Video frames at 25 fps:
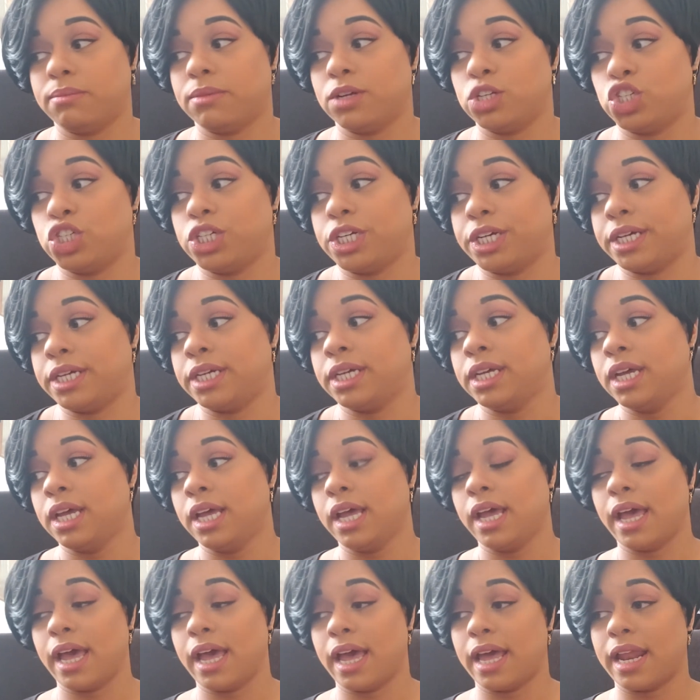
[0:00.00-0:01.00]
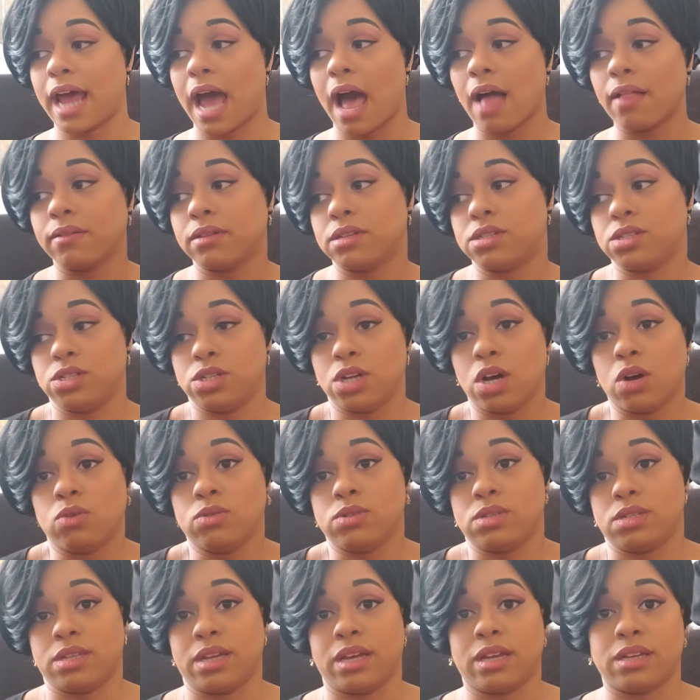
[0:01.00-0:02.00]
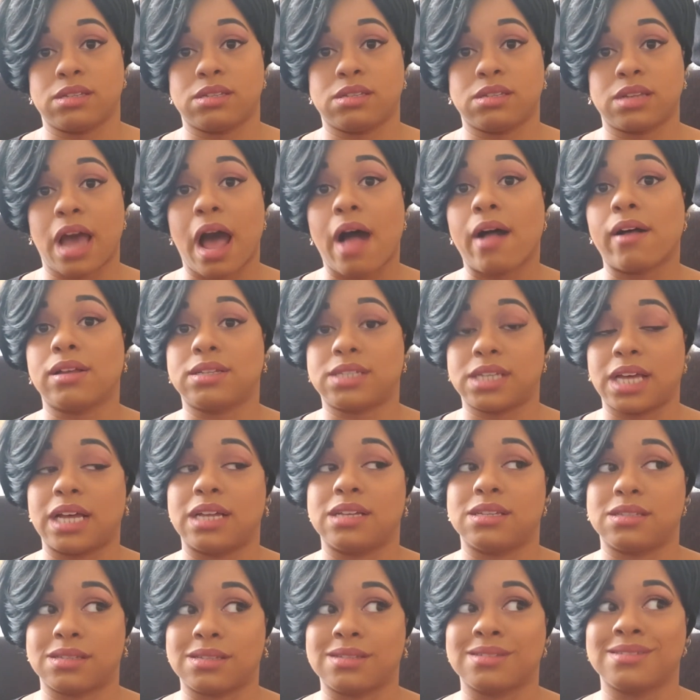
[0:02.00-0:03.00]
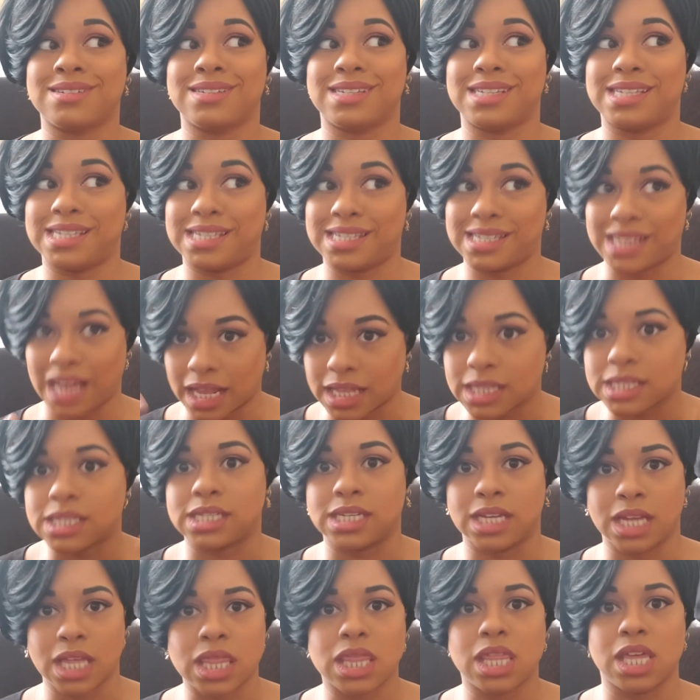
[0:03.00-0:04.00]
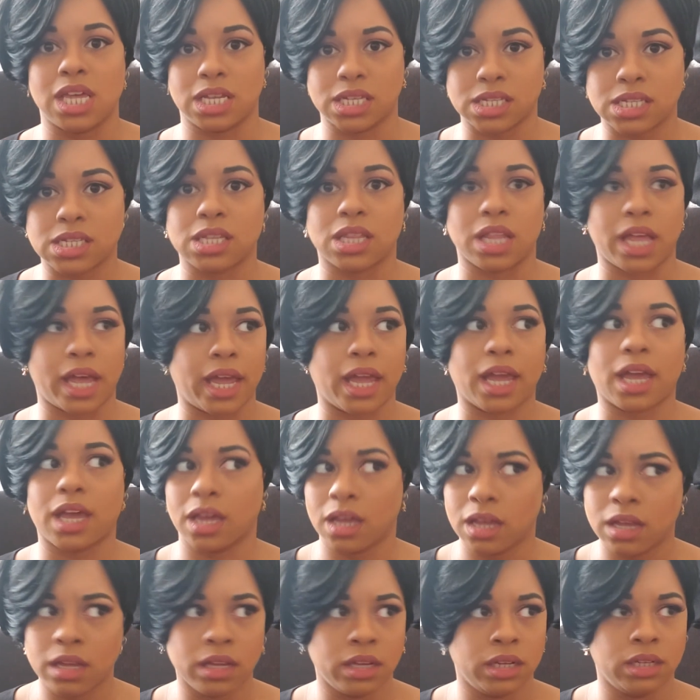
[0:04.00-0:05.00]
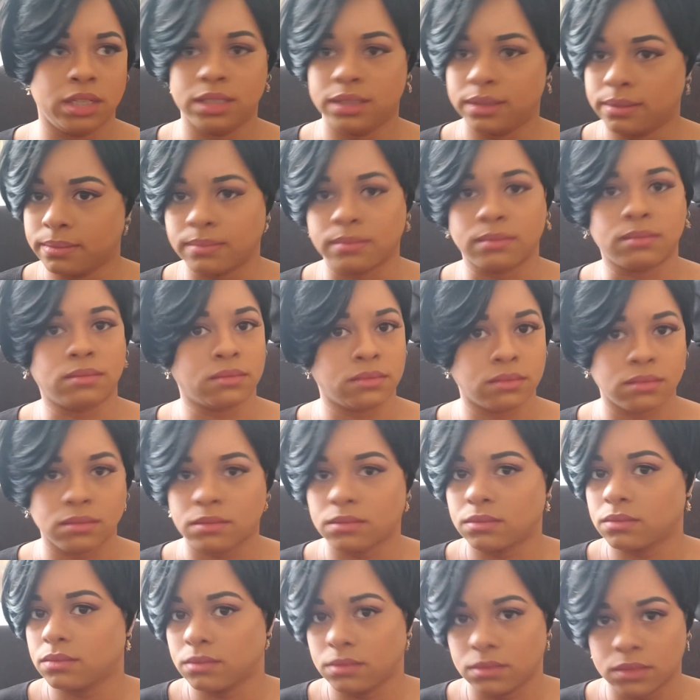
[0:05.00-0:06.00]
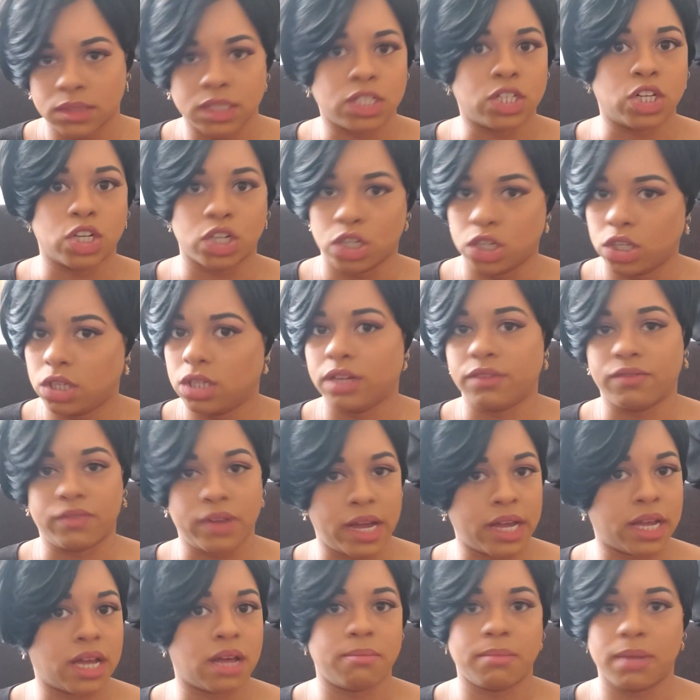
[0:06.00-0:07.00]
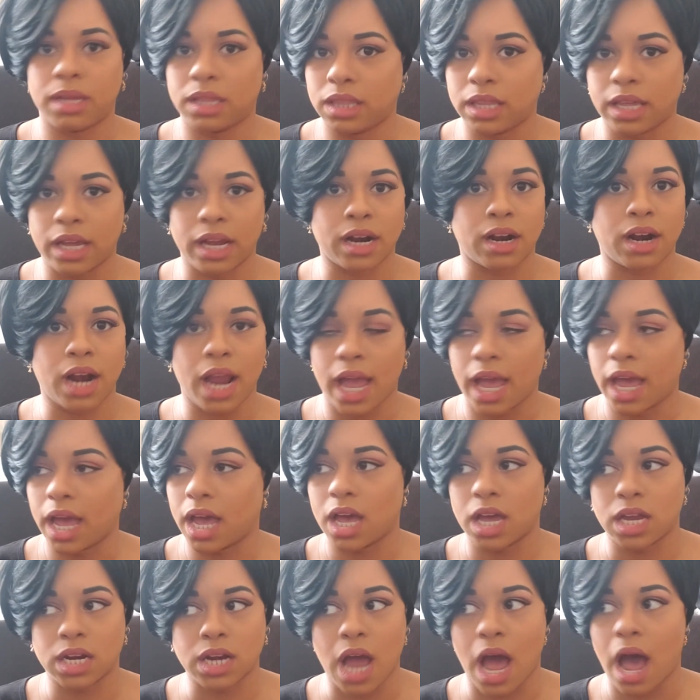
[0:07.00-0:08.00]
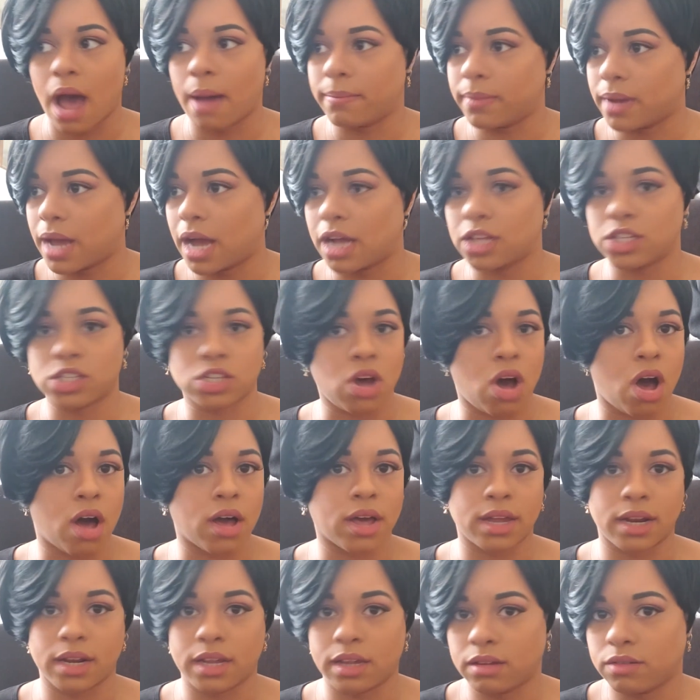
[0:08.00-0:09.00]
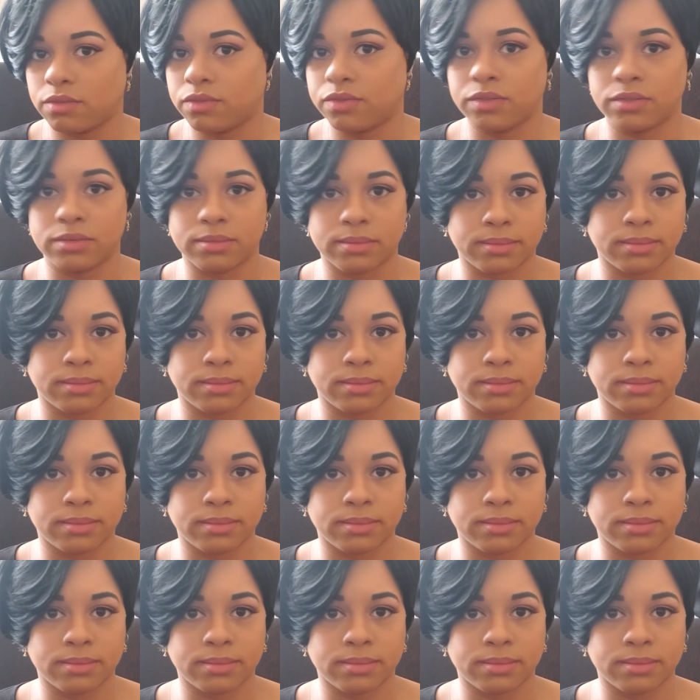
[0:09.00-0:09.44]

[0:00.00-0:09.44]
much it. And Alice knows this. Alice has sensed this. Like, girl, if I come in there and I'm not talkative,